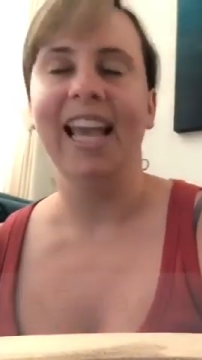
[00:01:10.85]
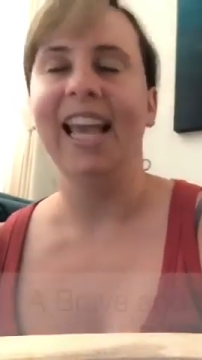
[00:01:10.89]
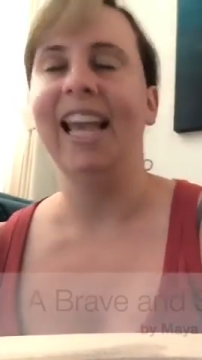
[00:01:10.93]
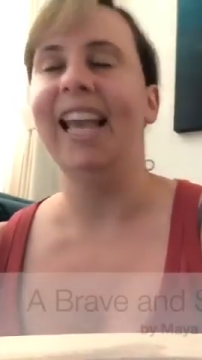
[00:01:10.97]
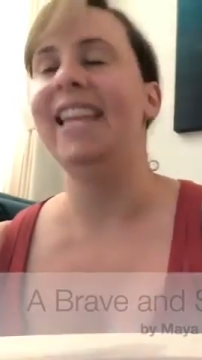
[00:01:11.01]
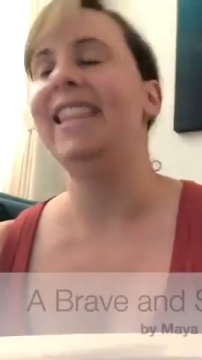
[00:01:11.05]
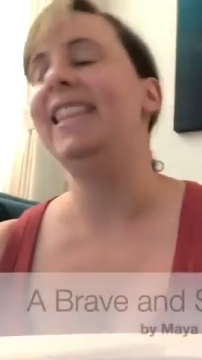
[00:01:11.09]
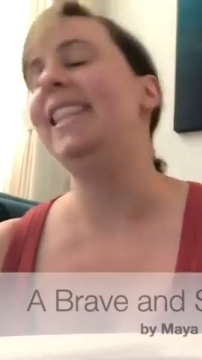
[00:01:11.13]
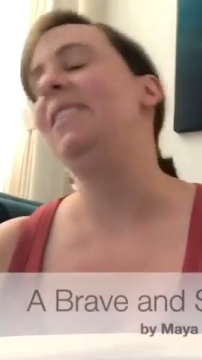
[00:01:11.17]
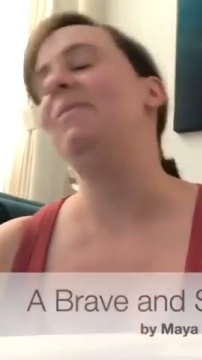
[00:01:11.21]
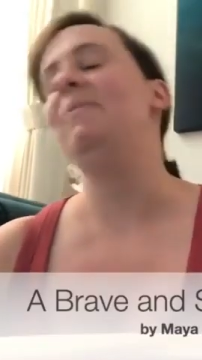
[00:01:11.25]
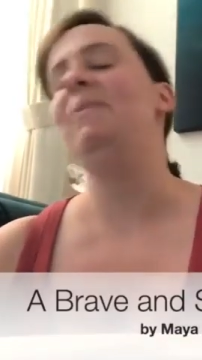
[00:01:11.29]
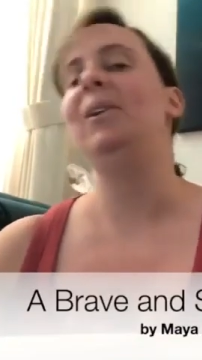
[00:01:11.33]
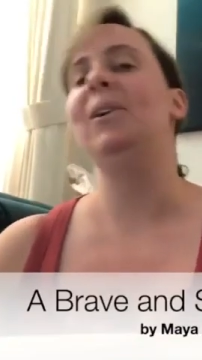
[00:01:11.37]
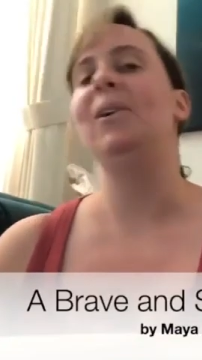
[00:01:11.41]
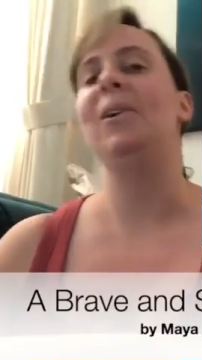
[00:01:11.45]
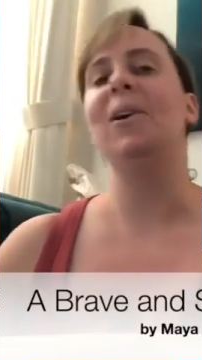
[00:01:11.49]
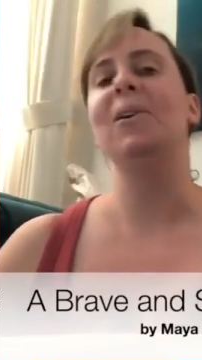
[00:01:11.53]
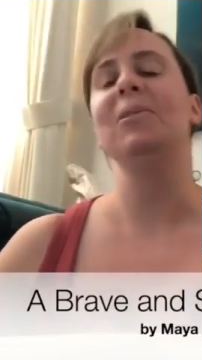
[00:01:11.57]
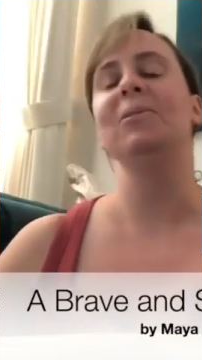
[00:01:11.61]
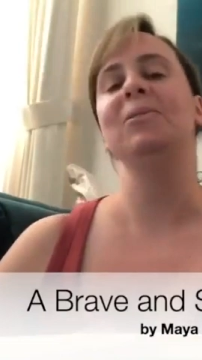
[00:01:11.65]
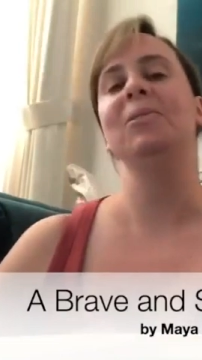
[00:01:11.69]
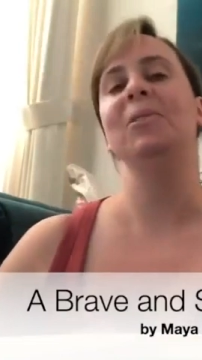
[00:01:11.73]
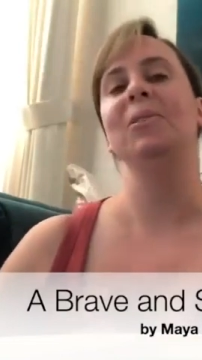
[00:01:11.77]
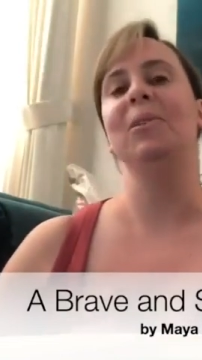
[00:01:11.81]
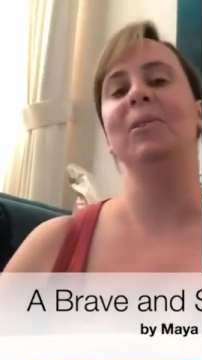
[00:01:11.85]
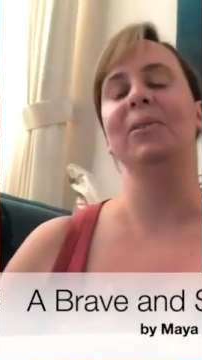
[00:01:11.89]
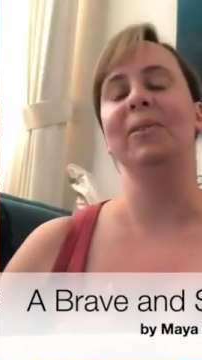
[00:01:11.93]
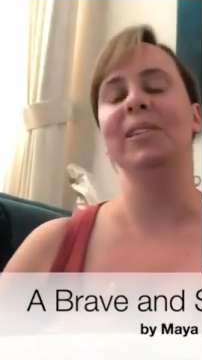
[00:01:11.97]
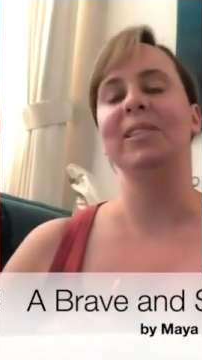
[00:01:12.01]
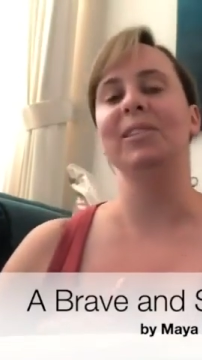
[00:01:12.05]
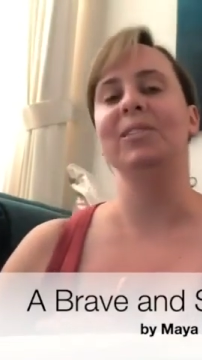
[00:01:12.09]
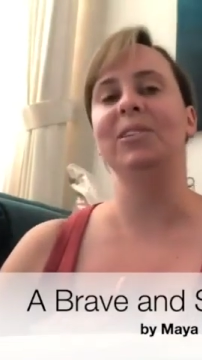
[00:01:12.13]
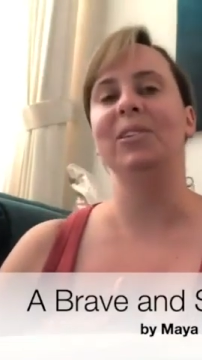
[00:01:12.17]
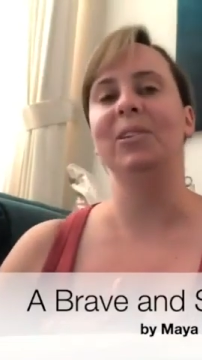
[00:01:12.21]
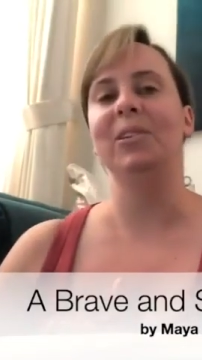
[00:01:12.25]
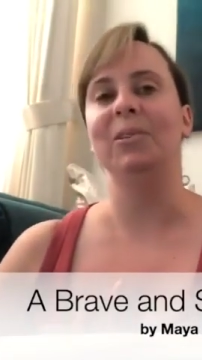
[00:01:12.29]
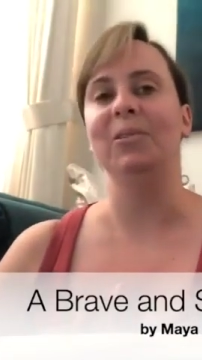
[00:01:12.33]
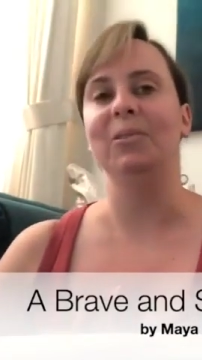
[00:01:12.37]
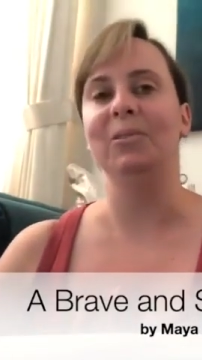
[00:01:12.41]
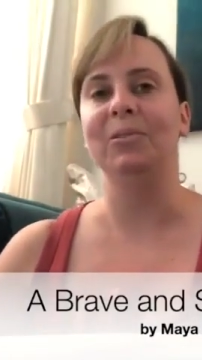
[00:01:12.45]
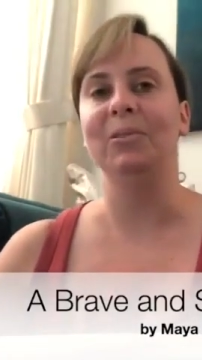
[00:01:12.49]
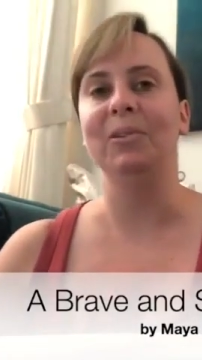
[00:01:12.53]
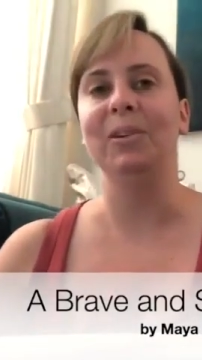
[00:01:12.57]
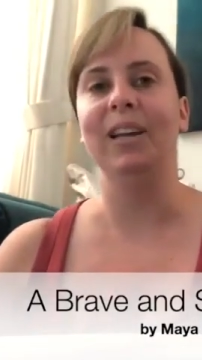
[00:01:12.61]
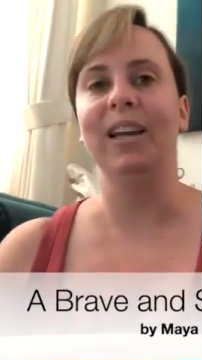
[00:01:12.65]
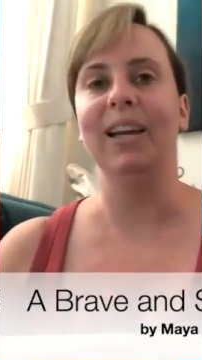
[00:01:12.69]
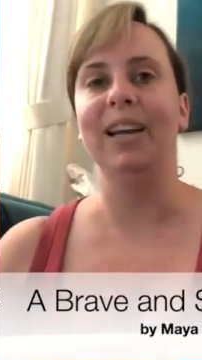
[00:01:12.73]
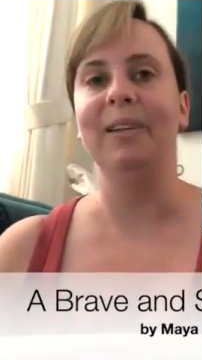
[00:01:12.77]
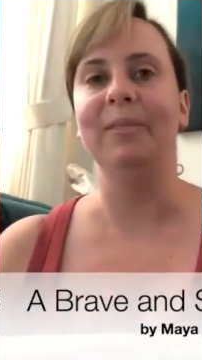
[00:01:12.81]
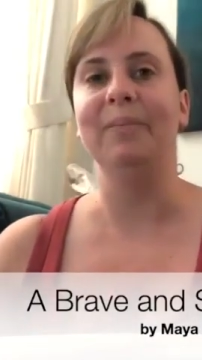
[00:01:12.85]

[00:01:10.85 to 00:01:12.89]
And then we are also going to